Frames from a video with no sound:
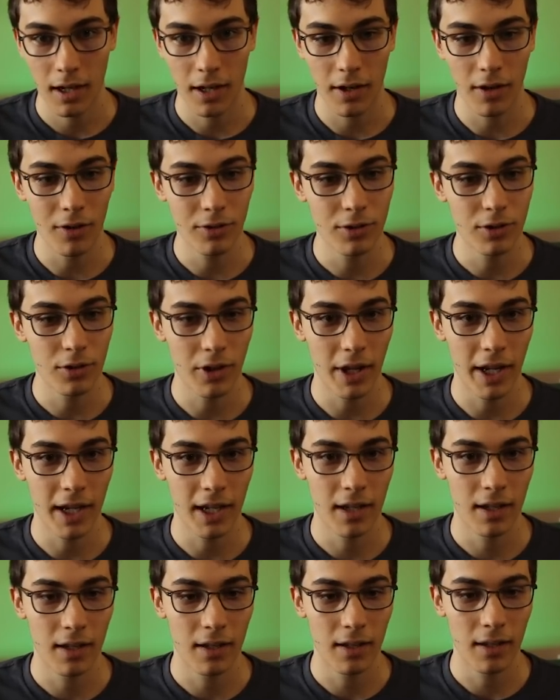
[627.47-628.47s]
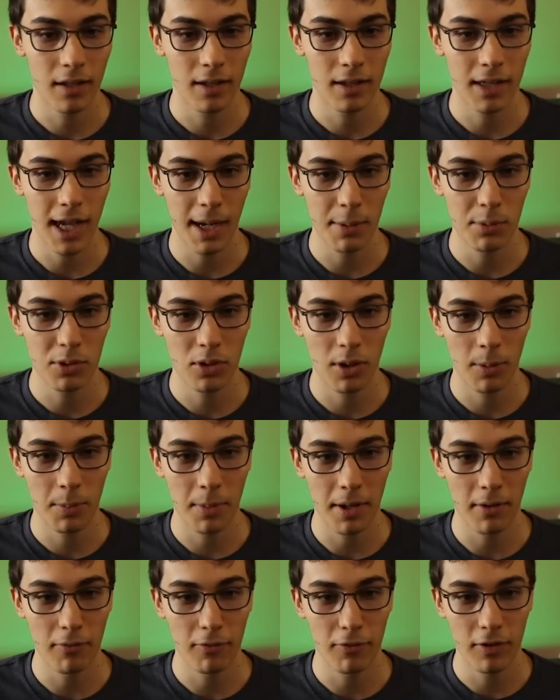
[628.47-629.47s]
And also like
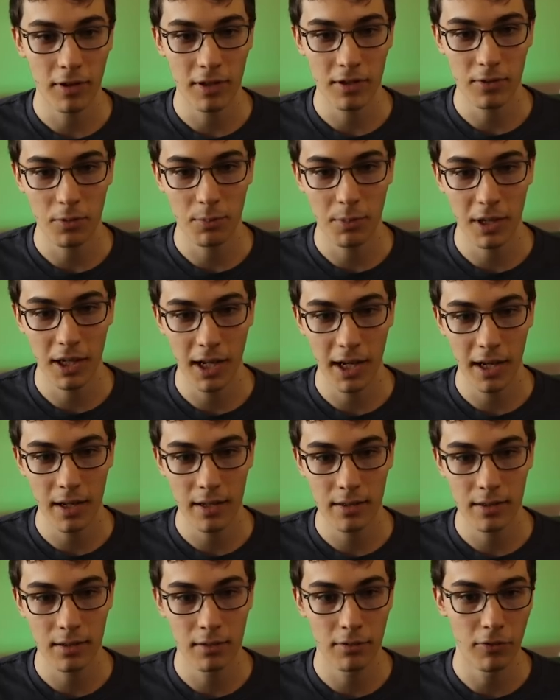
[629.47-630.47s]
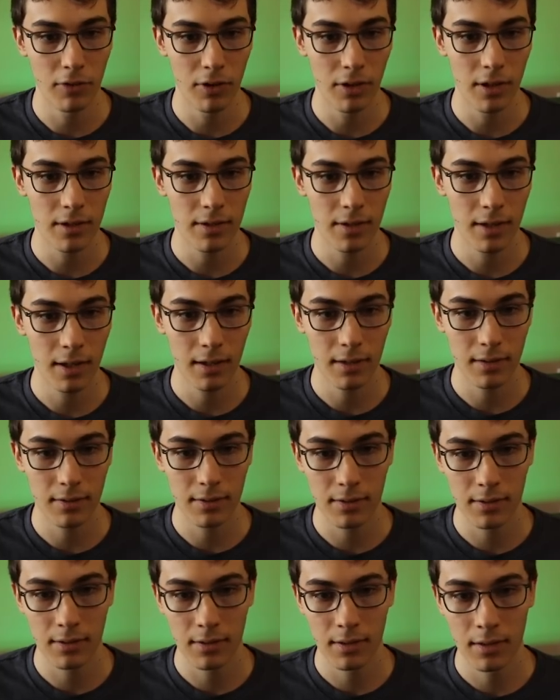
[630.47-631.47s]
TypeScript inference would be nice for these
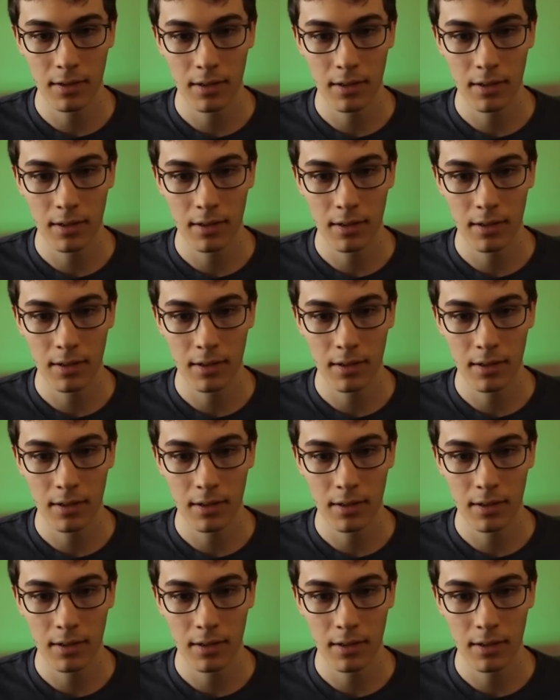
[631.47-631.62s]
things.